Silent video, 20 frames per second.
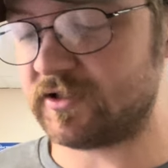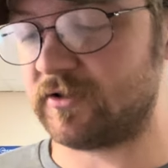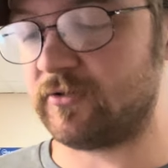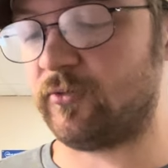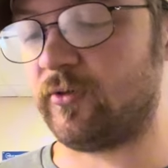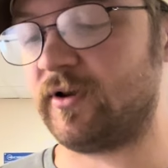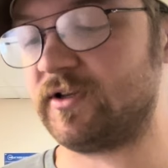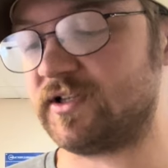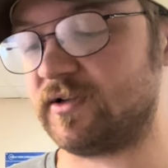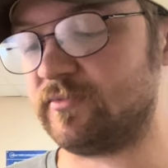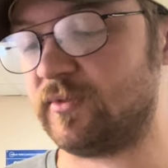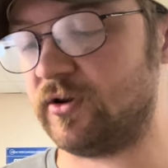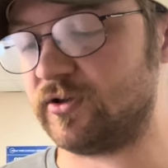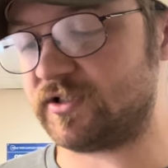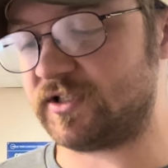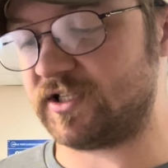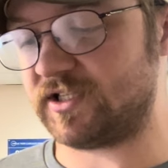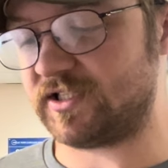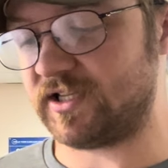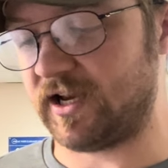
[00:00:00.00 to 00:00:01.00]
are the ones I'm
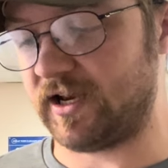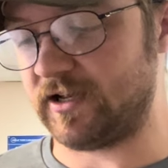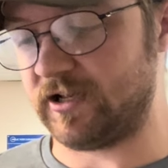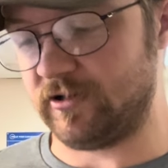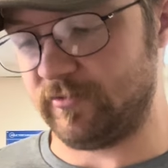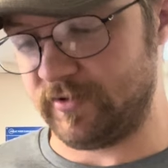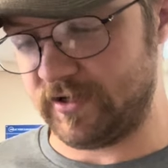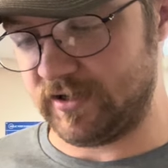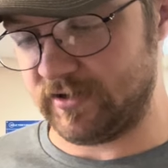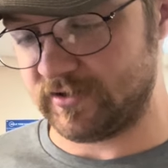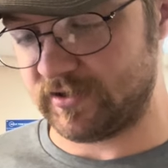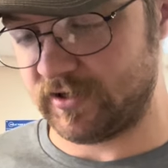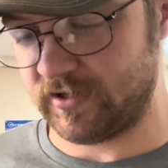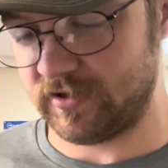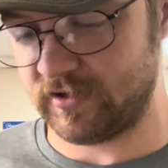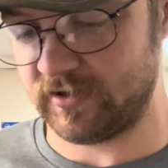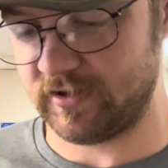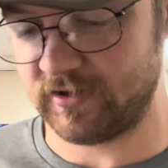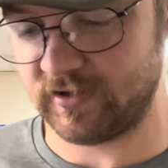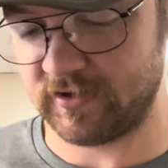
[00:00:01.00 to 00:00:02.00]
most excited about.
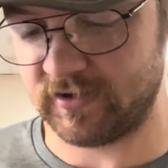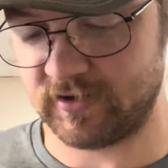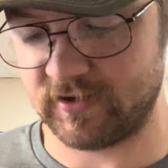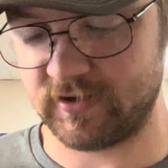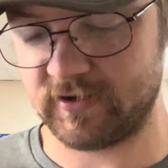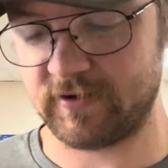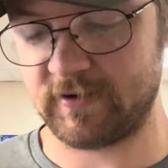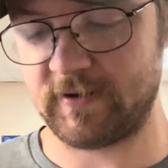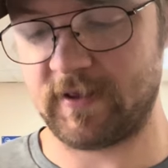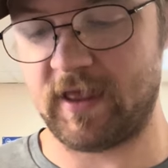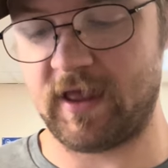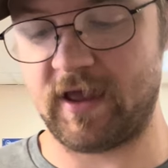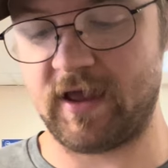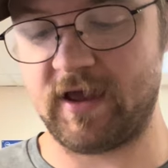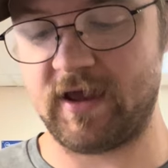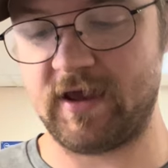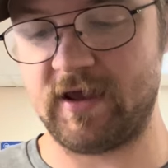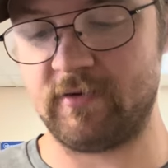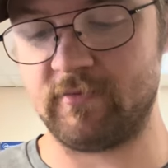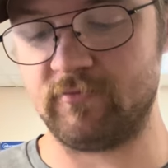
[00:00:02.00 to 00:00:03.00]

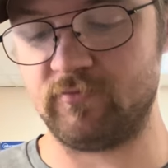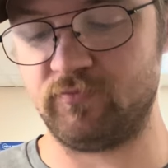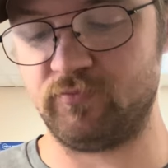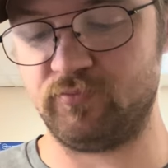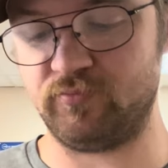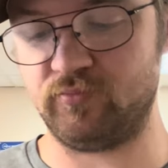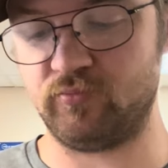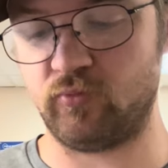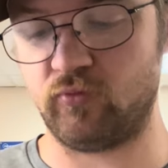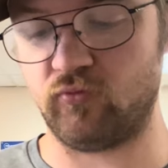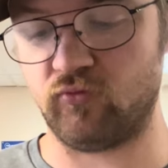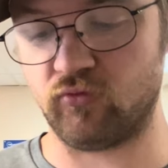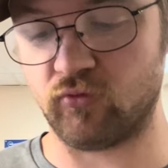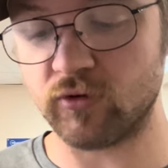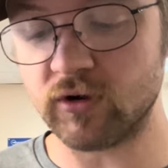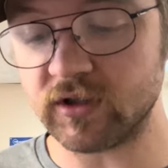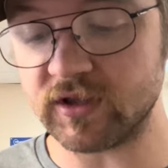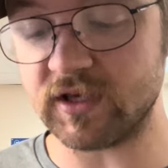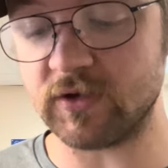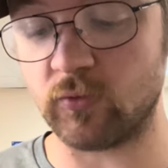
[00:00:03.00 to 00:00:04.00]
I'm
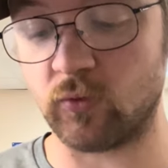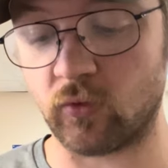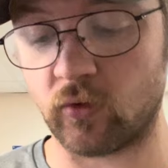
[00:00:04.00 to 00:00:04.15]
really